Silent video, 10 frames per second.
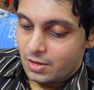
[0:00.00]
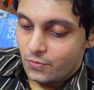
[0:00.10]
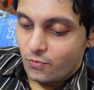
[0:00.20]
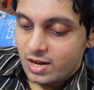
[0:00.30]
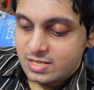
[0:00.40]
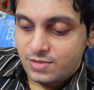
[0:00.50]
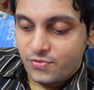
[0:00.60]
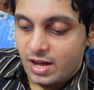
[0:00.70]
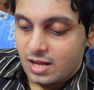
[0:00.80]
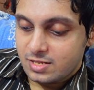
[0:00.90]
What's the
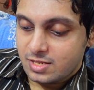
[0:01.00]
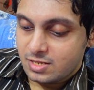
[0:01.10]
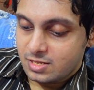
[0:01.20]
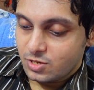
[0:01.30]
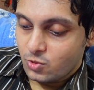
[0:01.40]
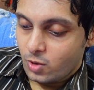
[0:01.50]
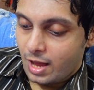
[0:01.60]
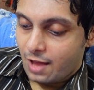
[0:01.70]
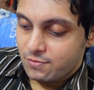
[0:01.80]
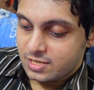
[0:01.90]
fastest you
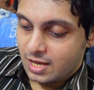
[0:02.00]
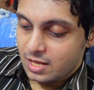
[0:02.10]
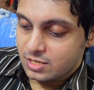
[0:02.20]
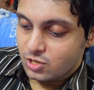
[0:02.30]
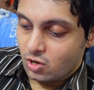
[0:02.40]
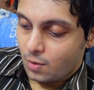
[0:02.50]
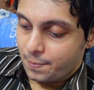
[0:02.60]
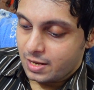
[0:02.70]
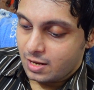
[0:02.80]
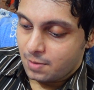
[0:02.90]
have changed your
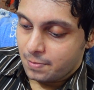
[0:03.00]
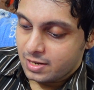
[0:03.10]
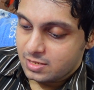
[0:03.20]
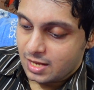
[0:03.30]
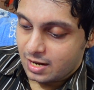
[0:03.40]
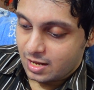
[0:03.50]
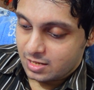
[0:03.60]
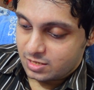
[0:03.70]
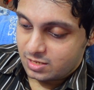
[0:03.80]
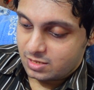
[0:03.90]
opinion mid
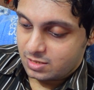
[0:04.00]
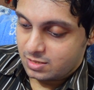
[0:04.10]
sentence?